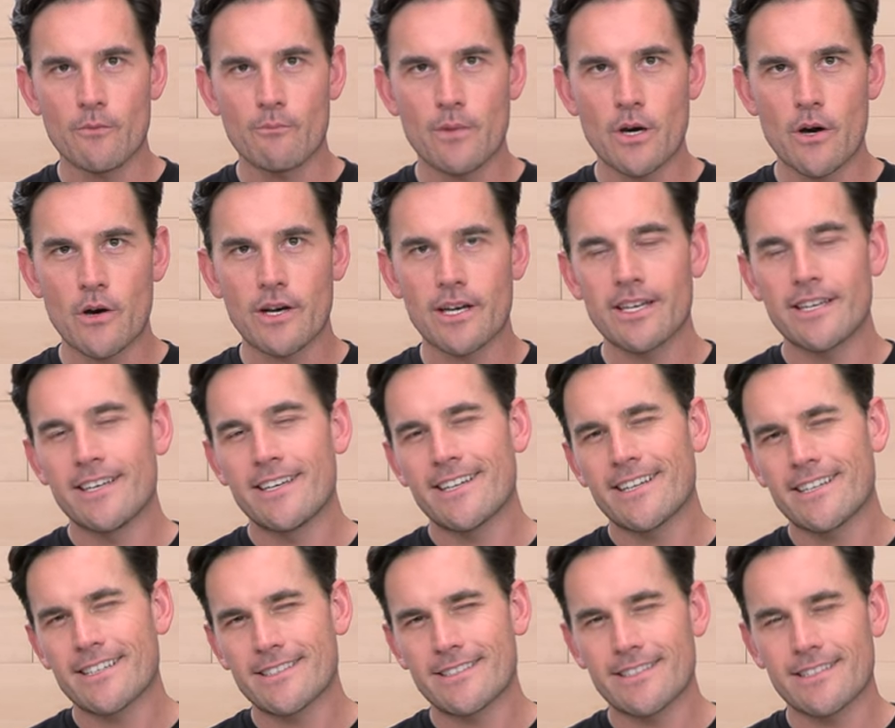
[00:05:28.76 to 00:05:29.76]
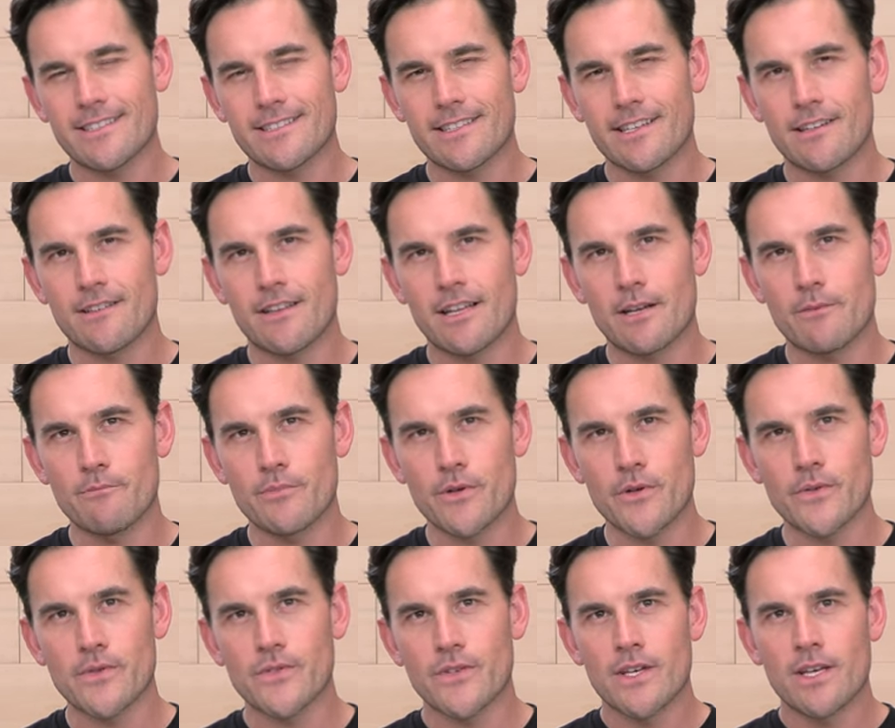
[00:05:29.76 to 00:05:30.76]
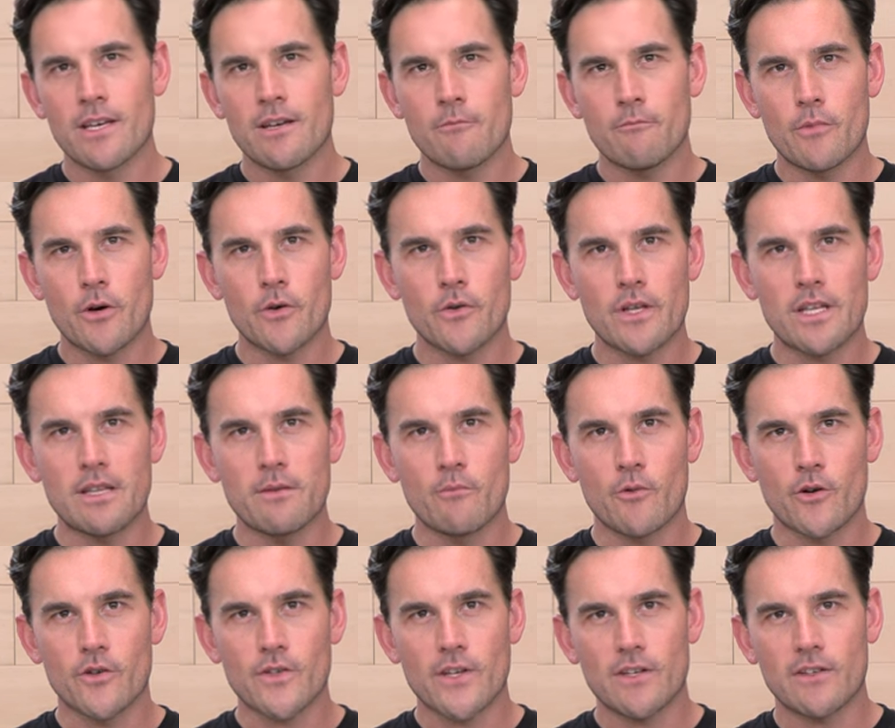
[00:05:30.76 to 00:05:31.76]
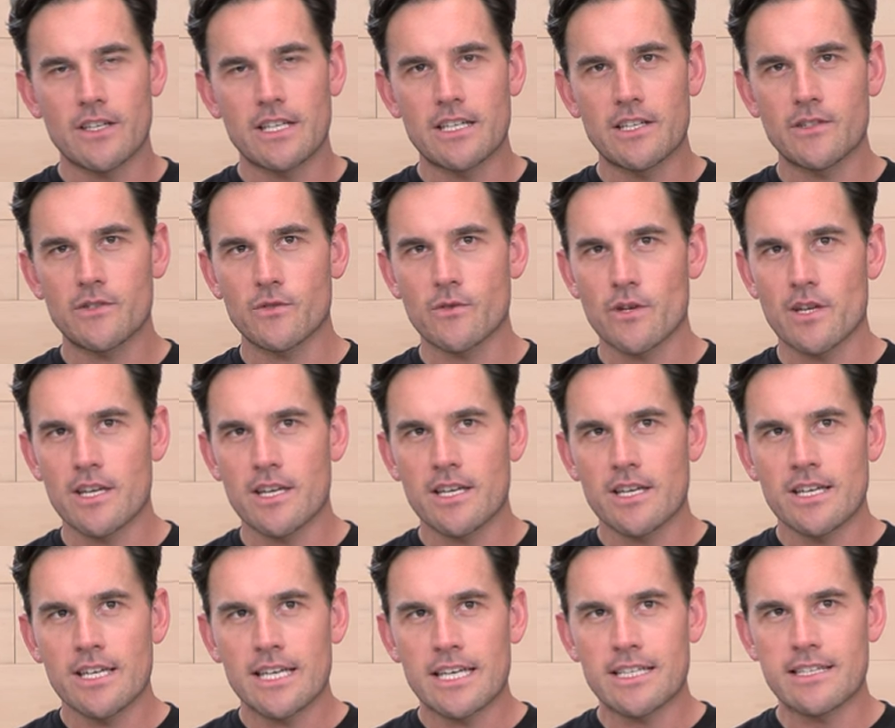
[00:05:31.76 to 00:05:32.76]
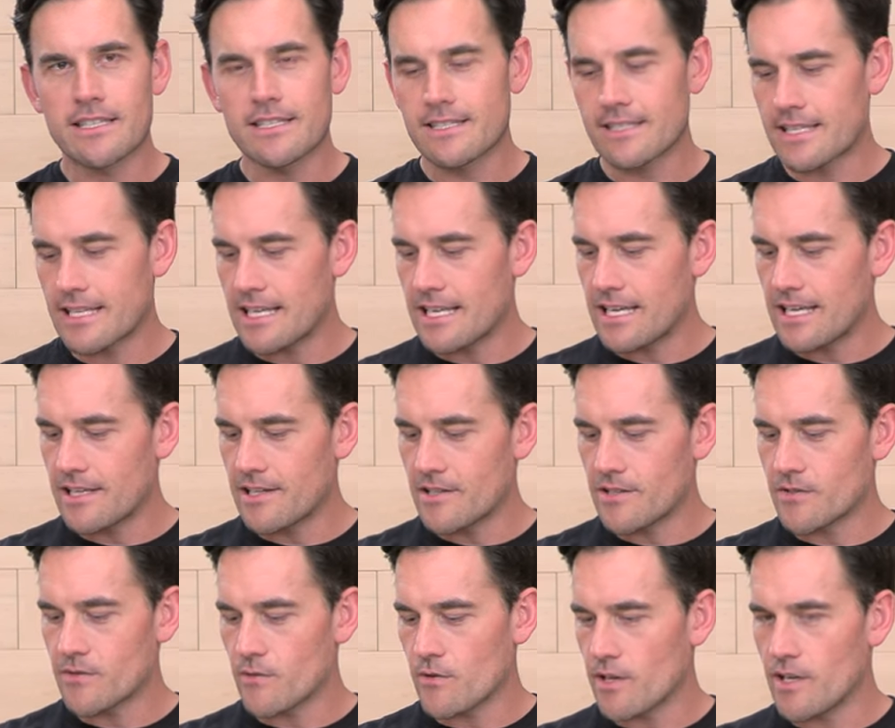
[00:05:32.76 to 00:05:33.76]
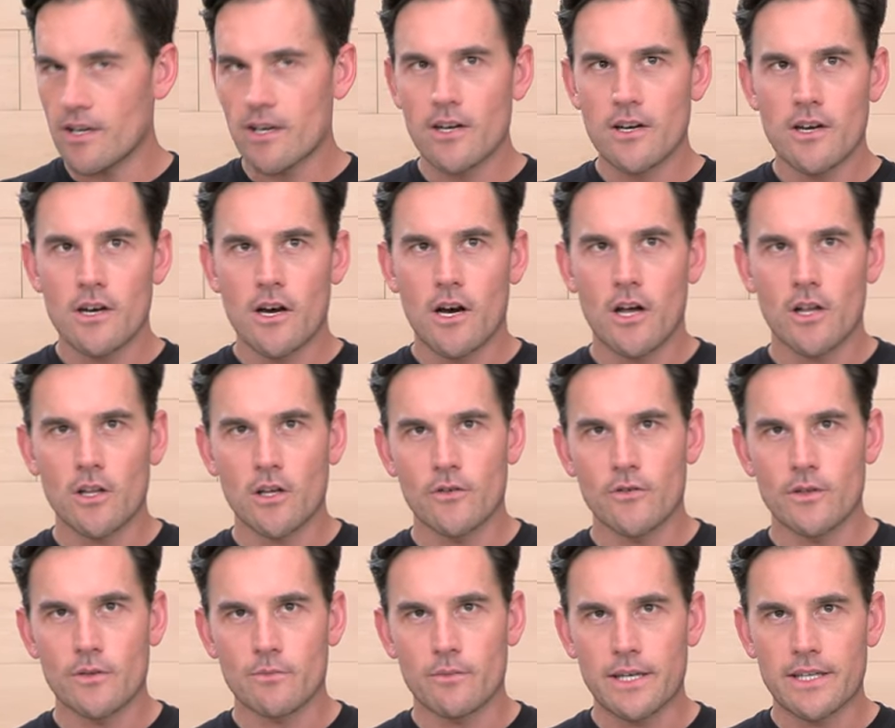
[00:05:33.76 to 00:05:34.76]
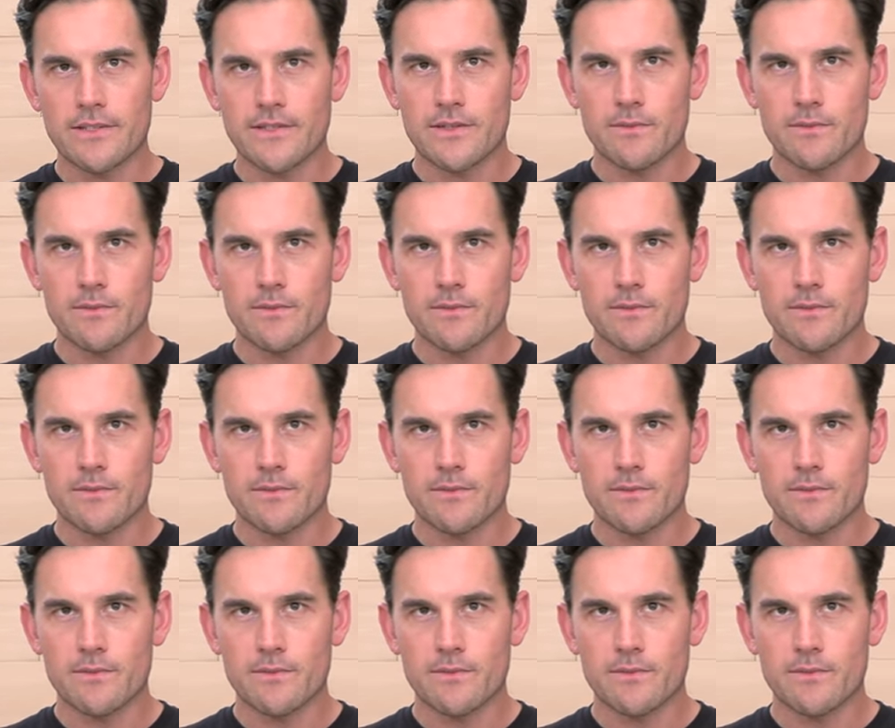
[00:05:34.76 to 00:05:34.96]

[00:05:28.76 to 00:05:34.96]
with BOA, you're going to see this on a lot of boots, both in the motorcycle industry, in the ski industry, all over the place.